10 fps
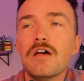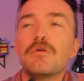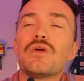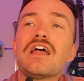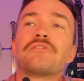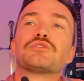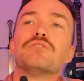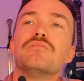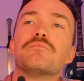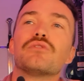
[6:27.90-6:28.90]
But we have to
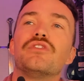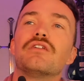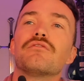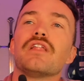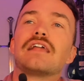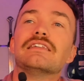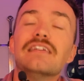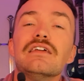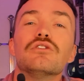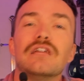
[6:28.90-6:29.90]
remember that, like,
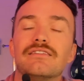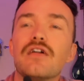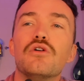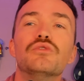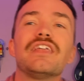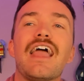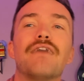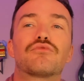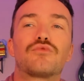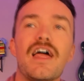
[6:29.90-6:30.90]
legally, they only
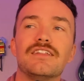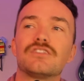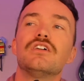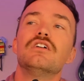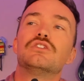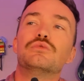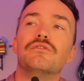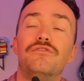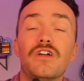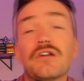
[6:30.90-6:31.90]
have rights to a
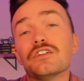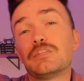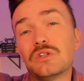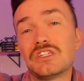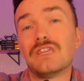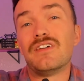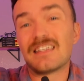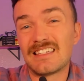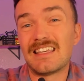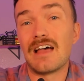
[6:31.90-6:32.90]
very
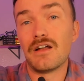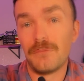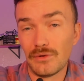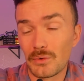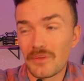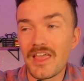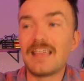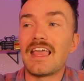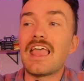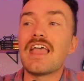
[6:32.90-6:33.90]
specific set of lore. They
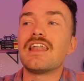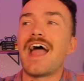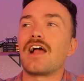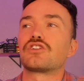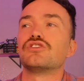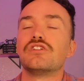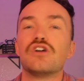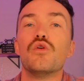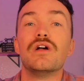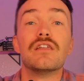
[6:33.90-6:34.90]
can't actually
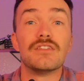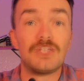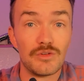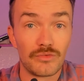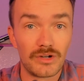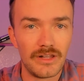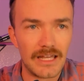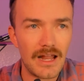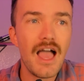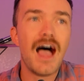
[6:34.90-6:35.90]
go into the
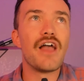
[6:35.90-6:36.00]
Silmarillion.